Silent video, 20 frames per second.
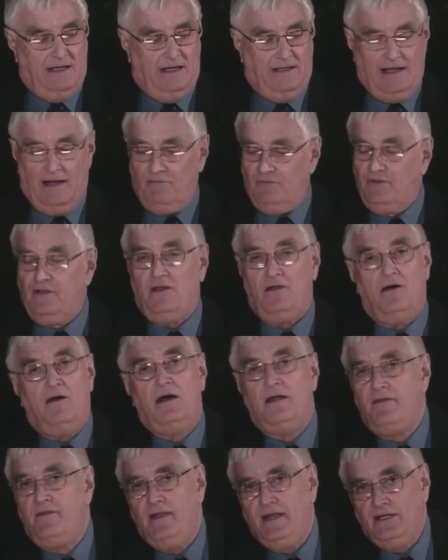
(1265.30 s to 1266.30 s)
that was an
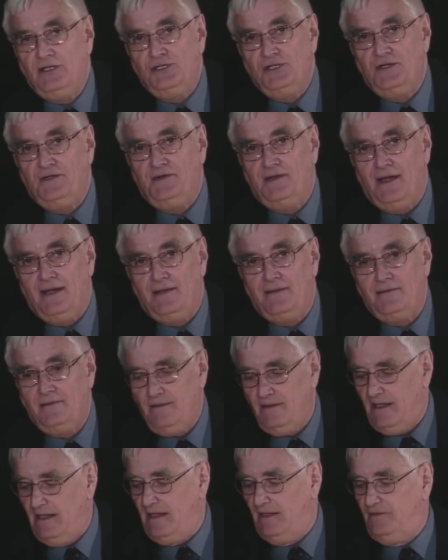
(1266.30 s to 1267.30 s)
odd thing, she said.
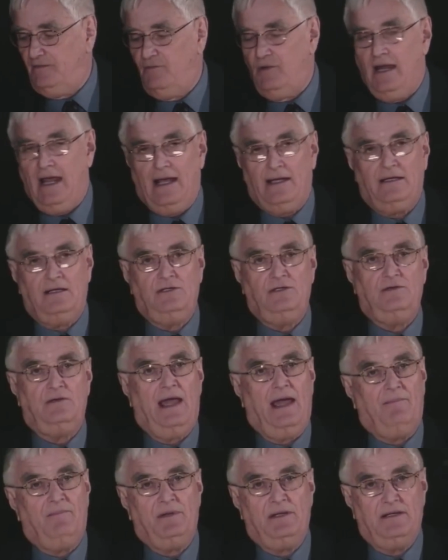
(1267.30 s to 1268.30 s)
And I said, well, how did you
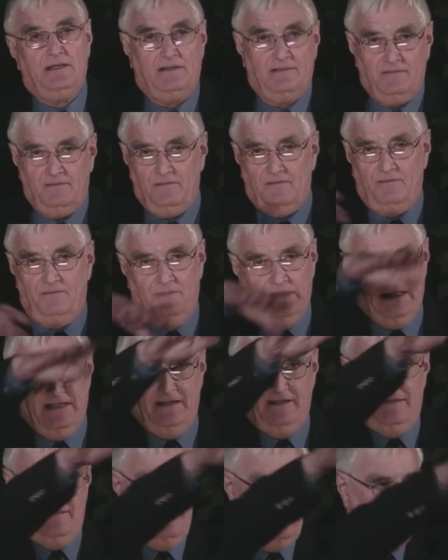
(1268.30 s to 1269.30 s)
happen to
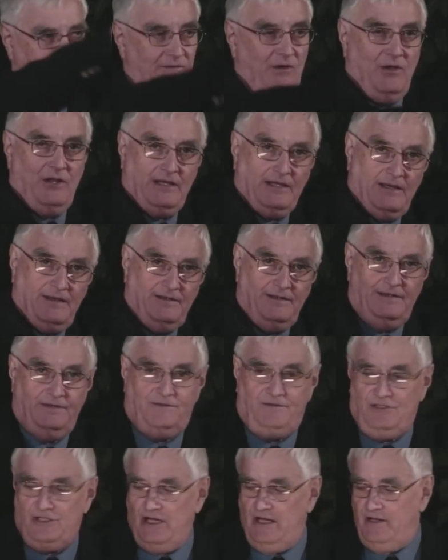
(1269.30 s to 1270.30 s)
be falling on
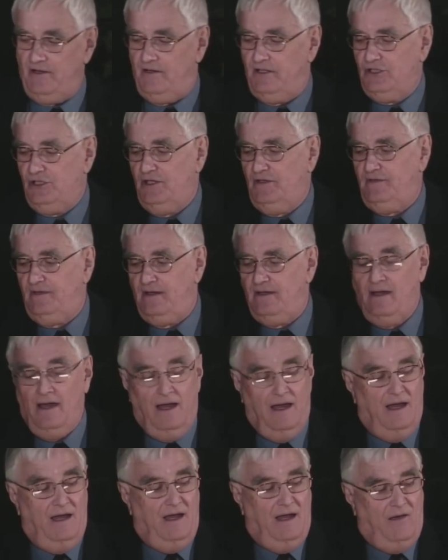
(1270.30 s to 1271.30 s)
this chair? And she said,
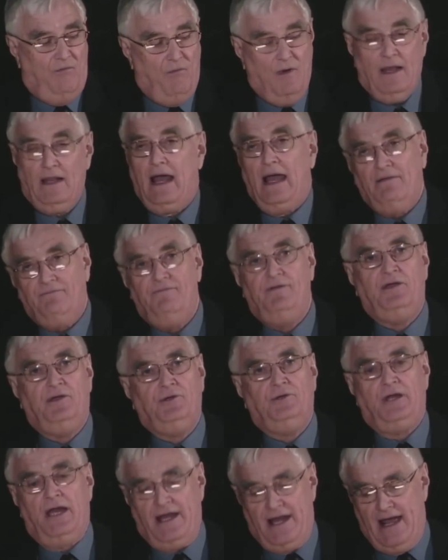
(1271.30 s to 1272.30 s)
well, I
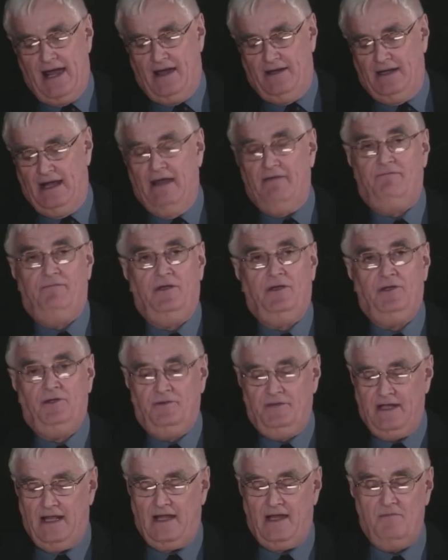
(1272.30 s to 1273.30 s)
figured it out. I
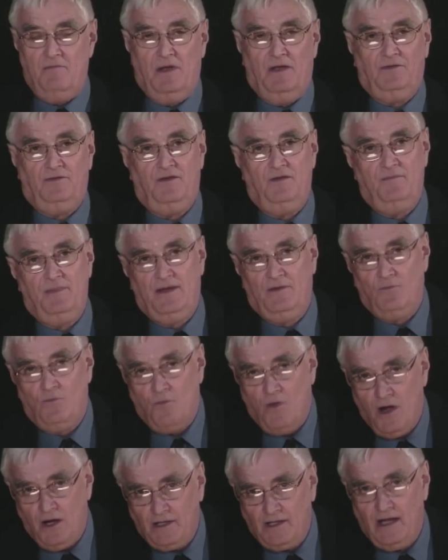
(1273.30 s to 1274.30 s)
figured that I must have
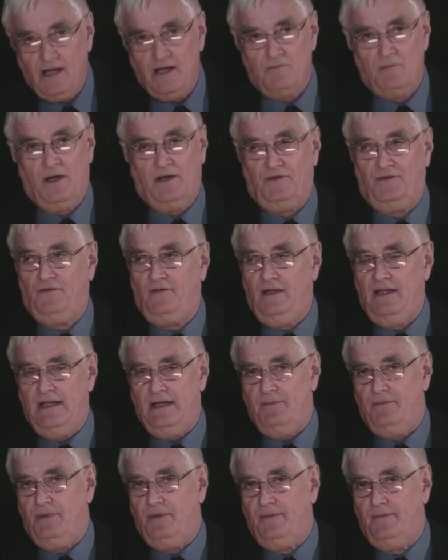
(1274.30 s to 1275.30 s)
been walking in my
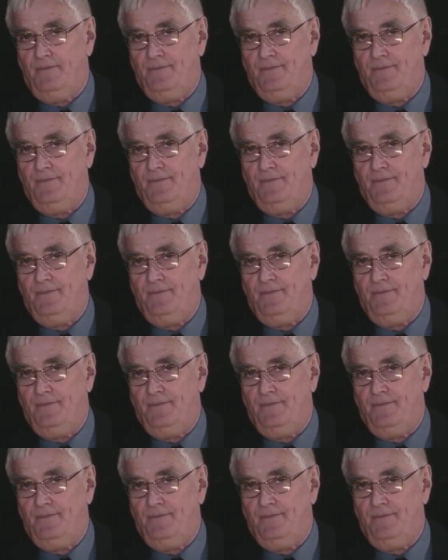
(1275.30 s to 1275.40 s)
sleep,